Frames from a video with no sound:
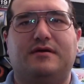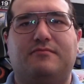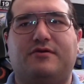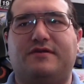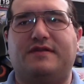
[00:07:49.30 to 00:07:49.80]

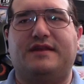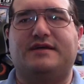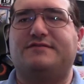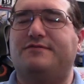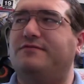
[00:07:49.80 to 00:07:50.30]
Probably the
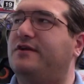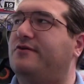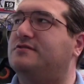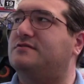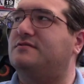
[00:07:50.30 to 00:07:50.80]
next few
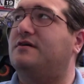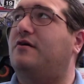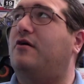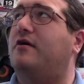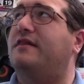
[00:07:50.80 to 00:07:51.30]
videos
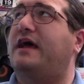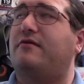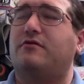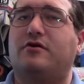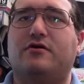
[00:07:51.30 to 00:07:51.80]
on that
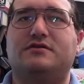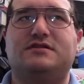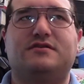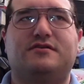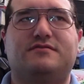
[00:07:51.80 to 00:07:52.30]
regards
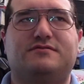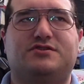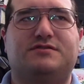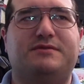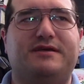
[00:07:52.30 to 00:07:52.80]

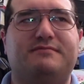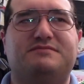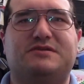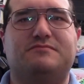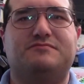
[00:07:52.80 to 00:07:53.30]
just be
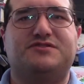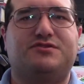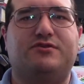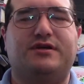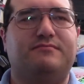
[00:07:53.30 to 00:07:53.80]
some
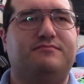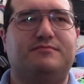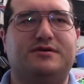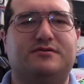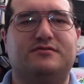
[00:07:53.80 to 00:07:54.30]
straight
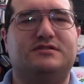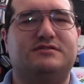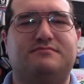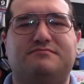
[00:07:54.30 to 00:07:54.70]
builds,